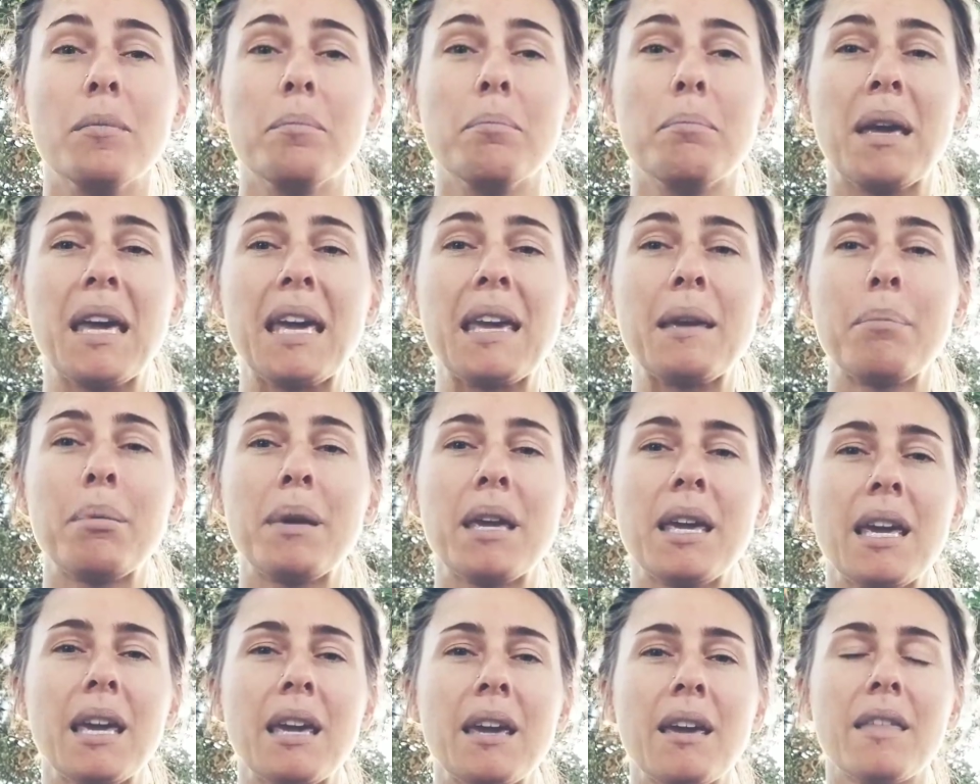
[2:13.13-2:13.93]

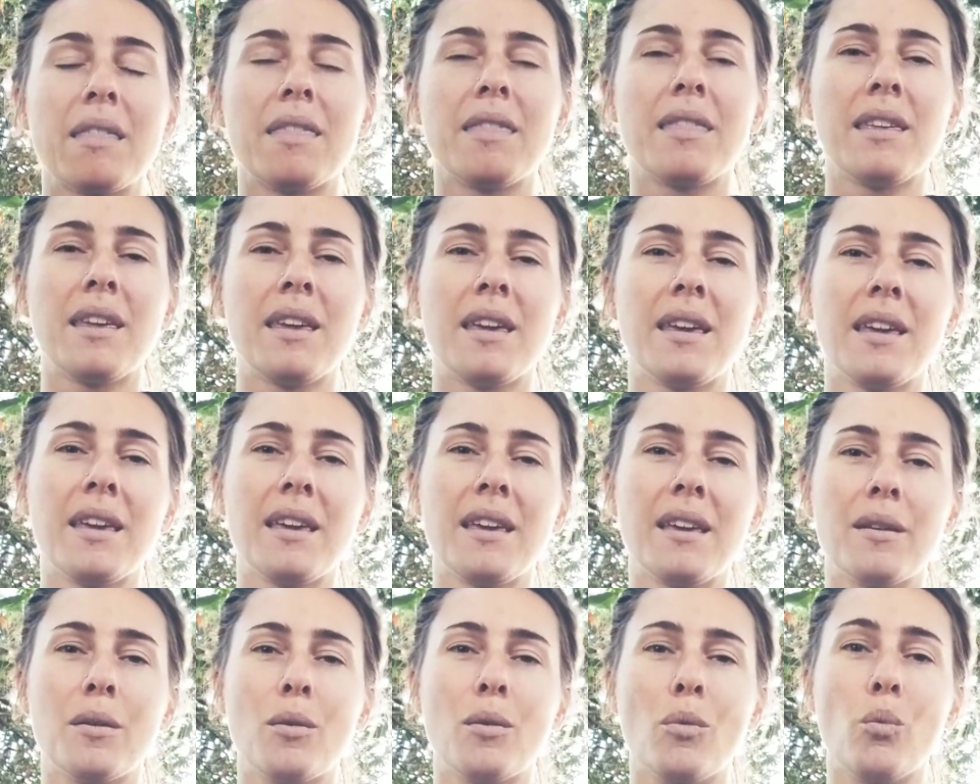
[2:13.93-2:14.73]
Maybe
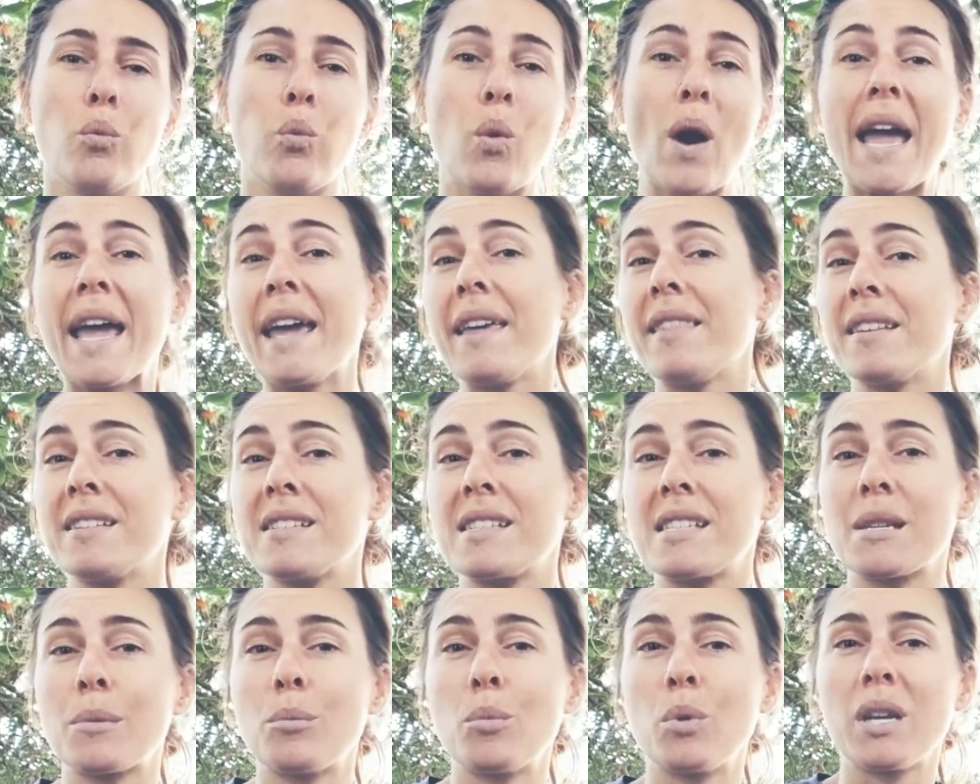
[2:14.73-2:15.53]
the way that
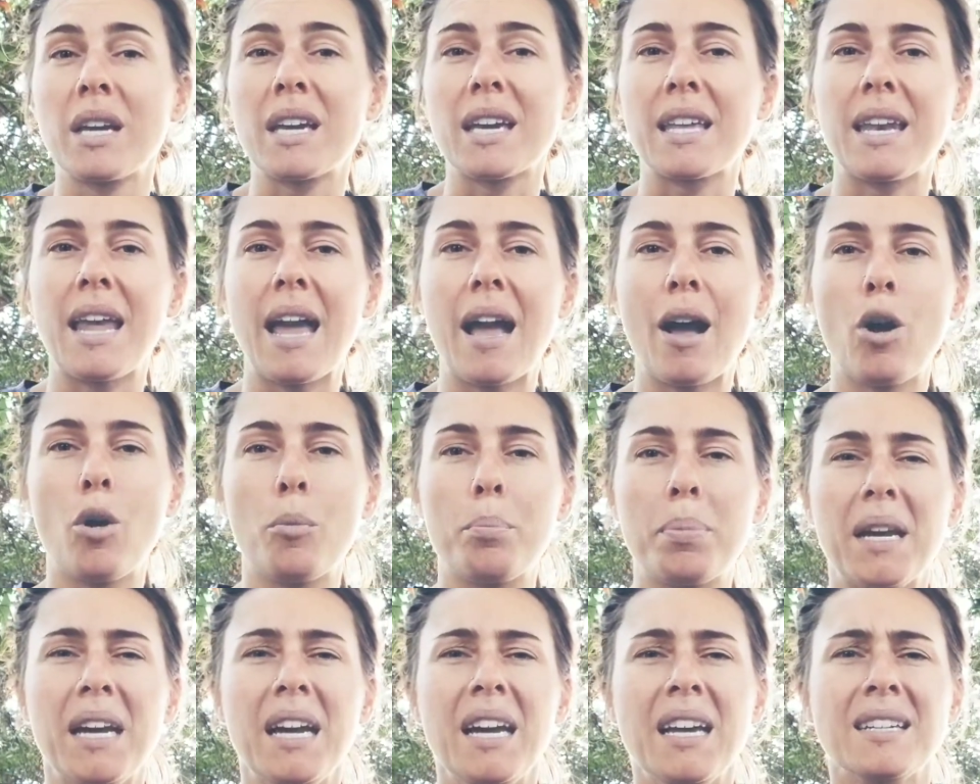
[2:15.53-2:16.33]
someone can
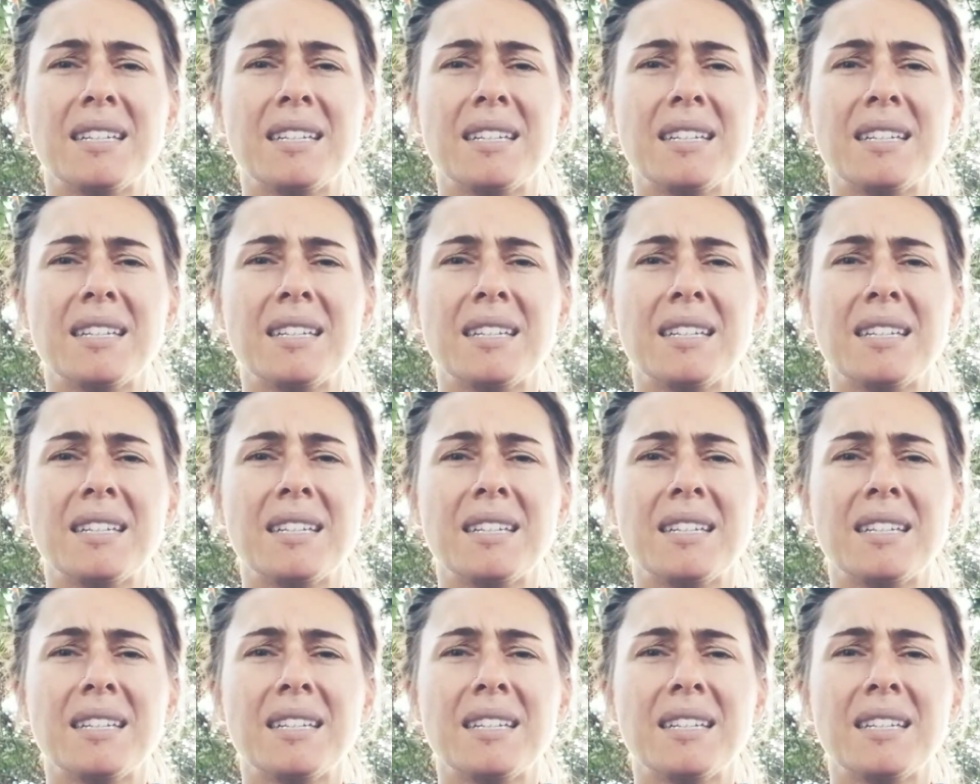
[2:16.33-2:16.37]
help